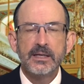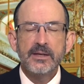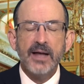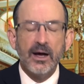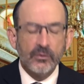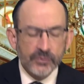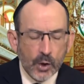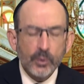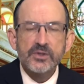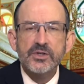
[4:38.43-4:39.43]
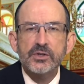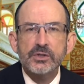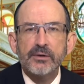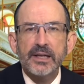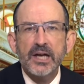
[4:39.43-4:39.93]
Now, notice there's
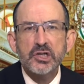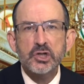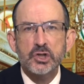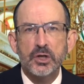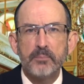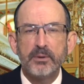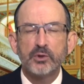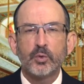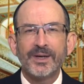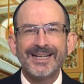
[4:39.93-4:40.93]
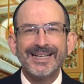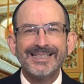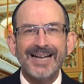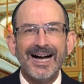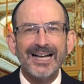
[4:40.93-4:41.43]
a relationship between
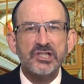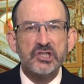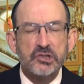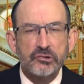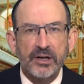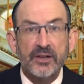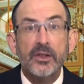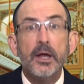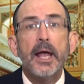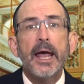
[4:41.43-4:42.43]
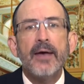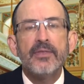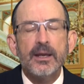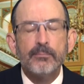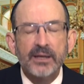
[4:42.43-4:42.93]
God's strength and
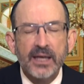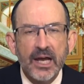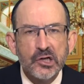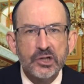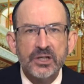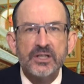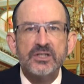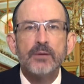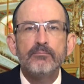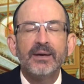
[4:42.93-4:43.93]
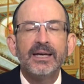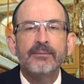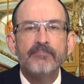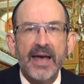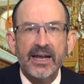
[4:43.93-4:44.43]
the implication is
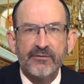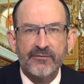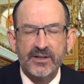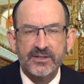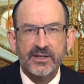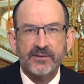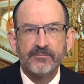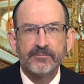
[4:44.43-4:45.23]
being manifested.